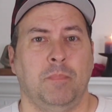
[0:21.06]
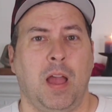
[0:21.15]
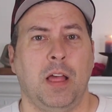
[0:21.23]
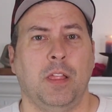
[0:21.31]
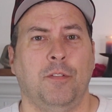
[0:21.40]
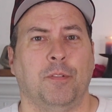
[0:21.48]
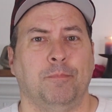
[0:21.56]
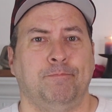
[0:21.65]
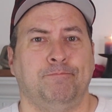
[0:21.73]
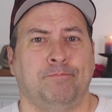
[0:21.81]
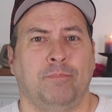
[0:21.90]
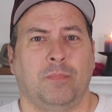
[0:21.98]
I love them.
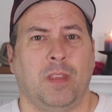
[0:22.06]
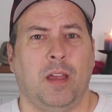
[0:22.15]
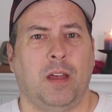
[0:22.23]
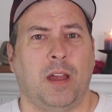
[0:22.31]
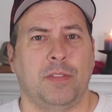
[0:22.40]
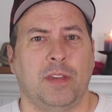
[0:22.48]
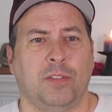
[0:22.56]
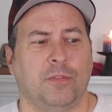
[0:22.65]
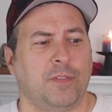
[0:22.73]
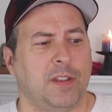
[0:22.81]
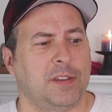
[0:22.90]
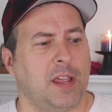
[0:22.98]
I think they're
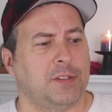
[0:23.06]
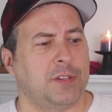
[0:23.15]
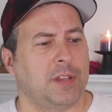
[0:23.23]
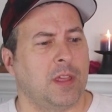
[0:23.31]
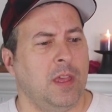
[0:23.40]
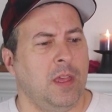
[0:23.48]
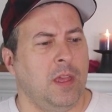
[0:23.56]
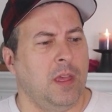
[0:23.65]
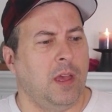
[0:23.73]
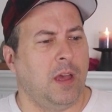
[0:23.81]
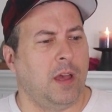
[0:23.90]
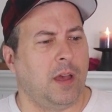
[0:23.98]
fantastic.
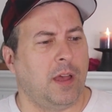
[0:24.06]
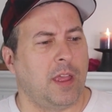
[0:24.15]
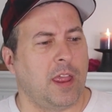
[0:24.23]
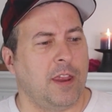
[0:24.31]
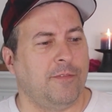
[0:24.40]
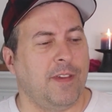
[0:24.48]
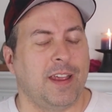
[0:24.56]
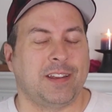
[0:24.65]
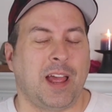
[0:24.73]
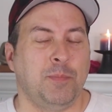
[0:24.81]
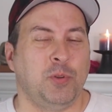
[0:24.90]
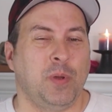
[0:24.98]
In fact,
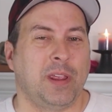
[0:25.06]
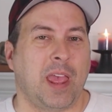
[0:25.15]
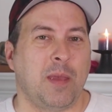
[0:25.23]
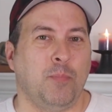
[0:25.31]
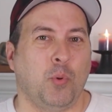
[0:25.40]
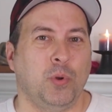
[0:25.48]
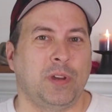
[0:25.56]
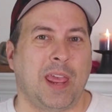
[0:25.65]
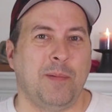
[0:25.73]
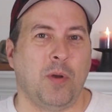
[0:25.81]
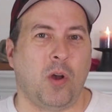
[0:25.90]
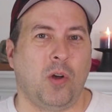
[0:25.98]
I'm doing a board
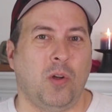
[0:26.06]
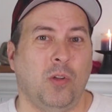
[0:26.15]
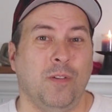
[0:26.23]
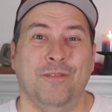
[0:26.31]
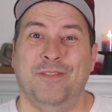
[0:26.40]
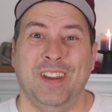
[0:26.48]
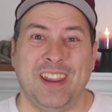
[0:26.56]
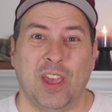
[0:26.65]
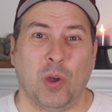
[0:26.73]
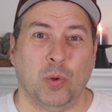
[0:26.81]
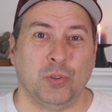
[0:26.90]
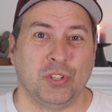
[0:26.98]
game haul
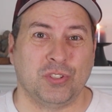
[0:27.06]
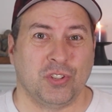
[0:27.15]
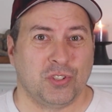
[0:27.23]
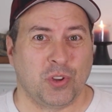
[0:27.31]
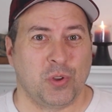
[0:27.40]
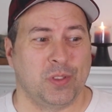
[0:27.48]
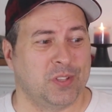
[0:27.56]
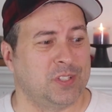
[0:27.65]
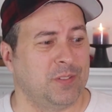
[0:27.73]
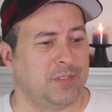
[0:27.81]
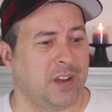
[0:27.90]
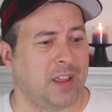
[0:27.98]
video just to show you the
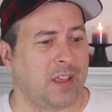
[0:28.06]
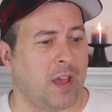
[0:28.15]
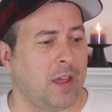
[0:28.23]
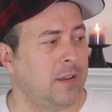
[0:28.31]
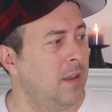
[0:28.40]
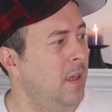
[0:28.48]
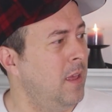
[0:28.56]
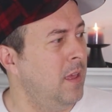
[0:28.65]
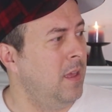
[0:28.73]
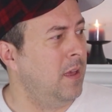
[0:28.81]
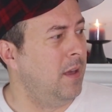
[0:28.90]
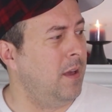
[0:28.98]
stuff that I got.
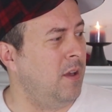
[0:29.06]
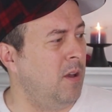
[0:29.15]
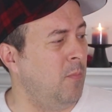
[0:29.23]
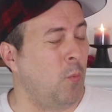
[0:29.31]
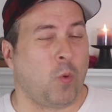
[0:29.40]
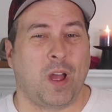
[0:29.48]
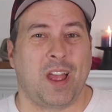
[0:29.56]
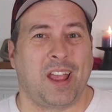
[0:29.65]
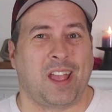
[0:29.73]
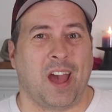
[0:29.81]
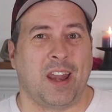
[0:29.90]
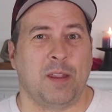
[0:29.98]
Why I
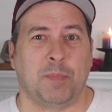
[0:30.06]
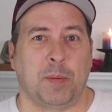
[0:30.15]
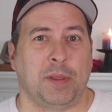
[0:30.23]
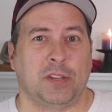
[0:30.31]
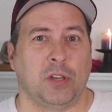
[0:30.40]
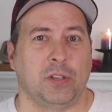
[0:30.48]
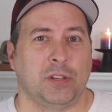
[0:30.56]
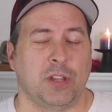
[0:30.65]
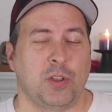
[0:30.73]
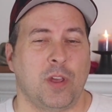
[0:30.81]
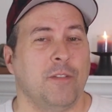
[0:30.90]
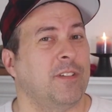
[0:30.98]
got it, maybe tell
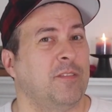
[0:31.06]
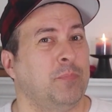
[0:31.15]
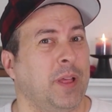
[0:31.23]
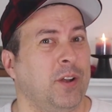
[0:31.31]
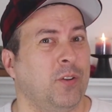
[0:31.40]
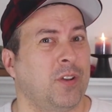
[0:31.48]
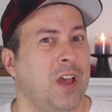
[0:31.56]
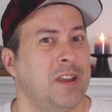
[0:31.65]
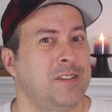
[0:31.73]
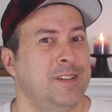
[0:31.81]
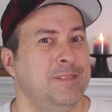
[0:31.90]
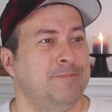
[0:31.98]
you if I've played it or
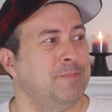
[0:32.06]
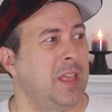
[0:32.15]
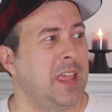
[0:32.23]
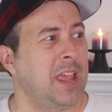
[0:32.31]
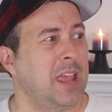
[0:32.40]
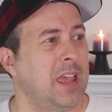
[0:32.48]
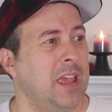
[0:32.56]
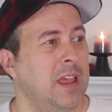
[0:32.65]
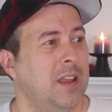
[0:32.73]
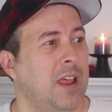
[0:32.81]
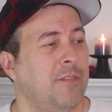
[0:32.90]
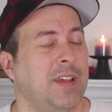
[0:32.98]
not,
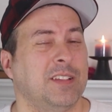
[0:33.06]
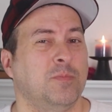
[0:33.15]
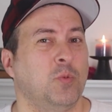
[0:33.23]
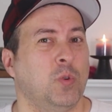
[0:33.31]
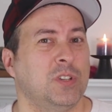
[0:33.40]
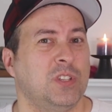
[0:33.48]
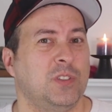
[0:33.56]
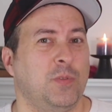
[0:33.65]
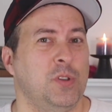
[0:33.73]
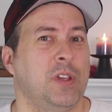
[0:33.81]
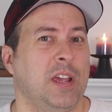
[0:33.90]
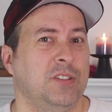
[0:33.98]
and I've got some questions
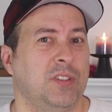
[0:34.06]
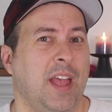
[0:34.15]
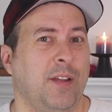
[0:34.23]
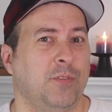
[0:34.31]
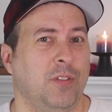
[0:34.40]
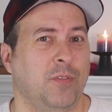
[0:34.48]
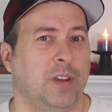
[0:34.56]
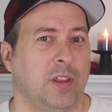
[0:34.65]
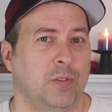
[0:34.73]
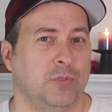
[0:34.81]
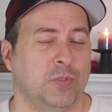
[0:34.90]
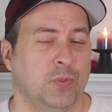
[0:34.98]
for you guys after the
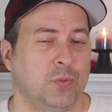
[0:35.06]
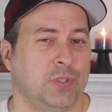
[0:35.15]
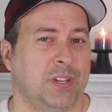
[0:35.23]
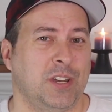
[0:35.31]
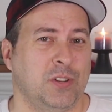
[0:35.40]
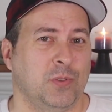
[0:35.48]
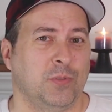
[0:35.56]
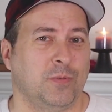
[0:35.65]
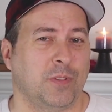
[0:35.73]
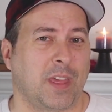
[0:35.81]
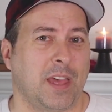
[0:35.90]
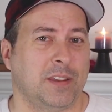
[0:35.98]
video, so stay tuned
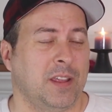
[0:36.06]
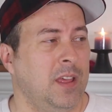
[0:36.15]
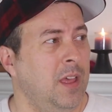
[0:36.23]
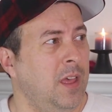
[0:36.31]
for that.